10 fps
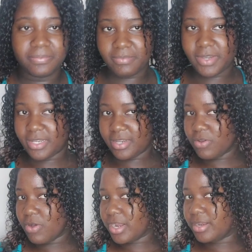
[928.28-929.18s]
But it
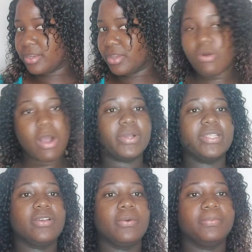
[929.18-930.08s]
go on with
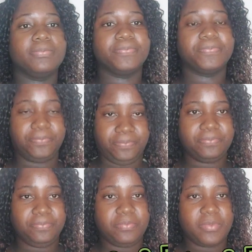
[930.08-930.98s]
something.
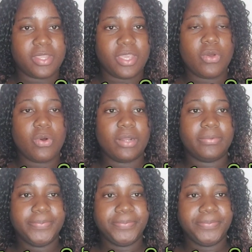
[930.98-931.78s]
It go on.